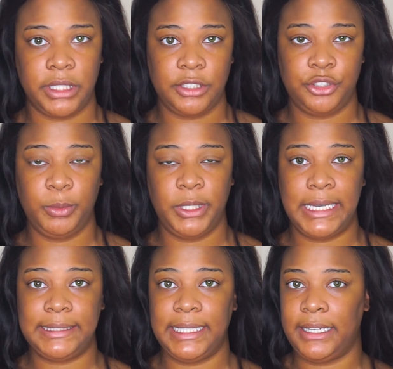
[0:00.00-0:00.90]
gonna zoom you
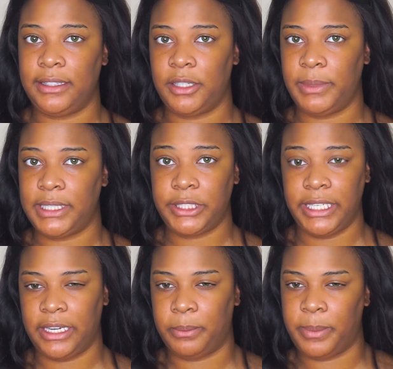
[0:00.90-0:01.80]
guys in a little bit so you
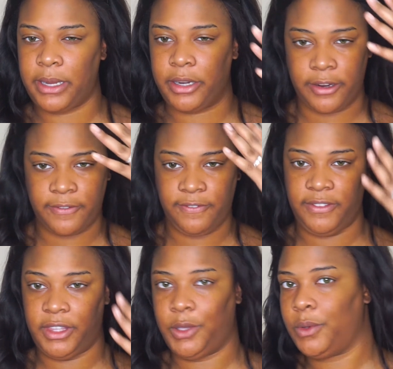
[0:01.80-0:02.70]
can get a better
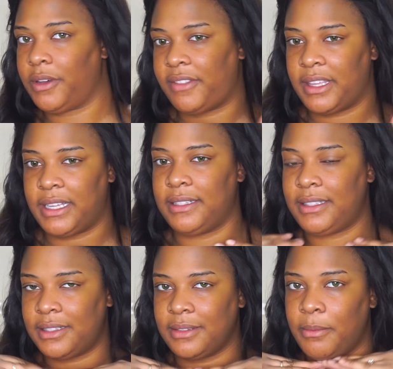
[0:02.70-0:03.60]
view of
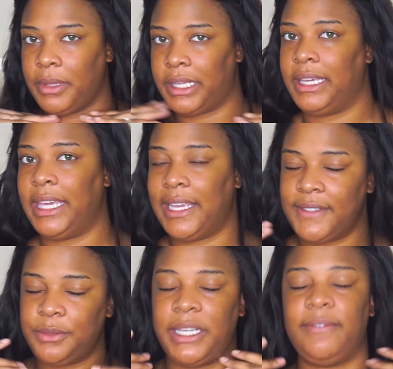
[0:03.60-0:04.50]
this blank
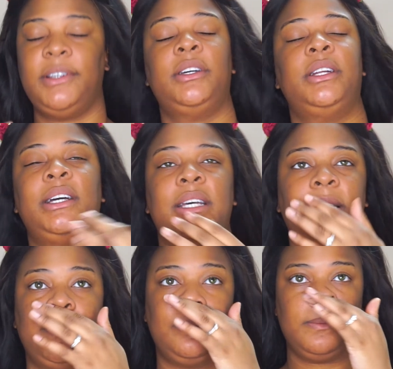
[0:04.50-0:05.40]
canvas we have going
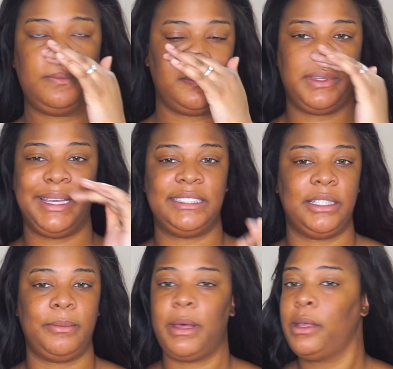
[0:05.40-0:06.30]
on. We got
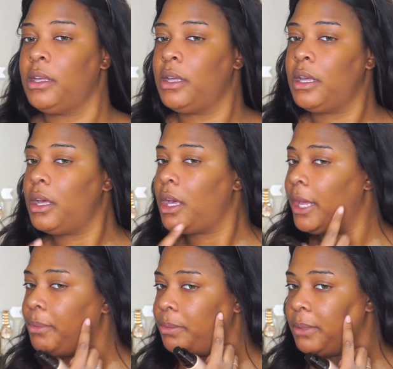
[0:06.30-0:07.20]
some
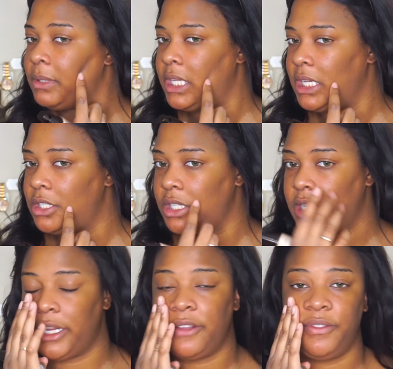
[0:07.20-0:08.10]

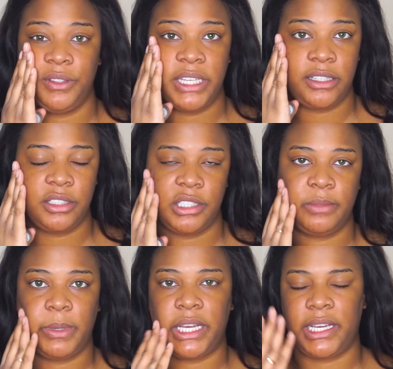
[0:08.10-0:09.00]
hyperpigmentation, a few texture
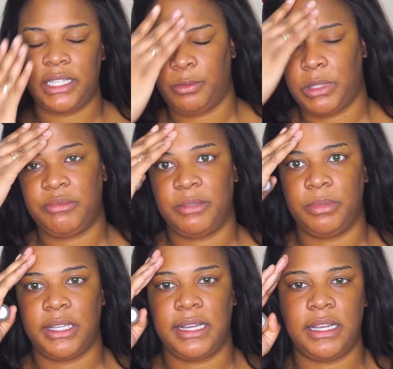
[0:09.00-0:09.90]
spots, blah blah
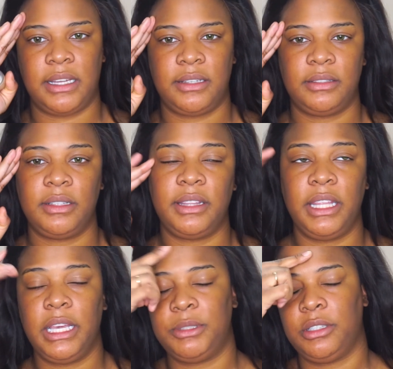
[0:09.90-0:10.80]
blah. I
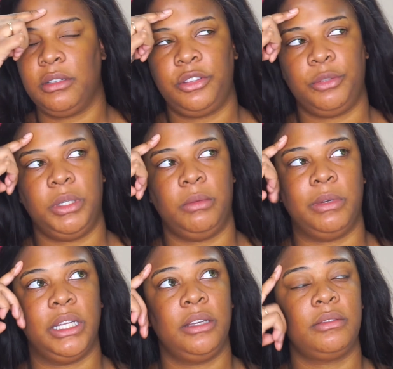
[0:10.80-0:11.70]
think I'm still going through
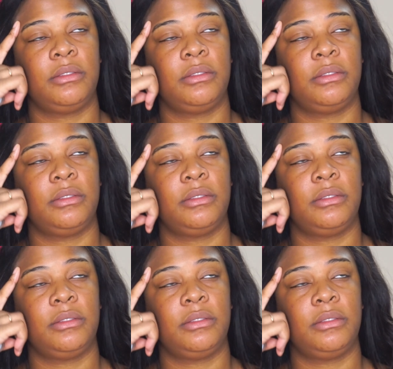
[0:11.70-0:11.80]
puberty.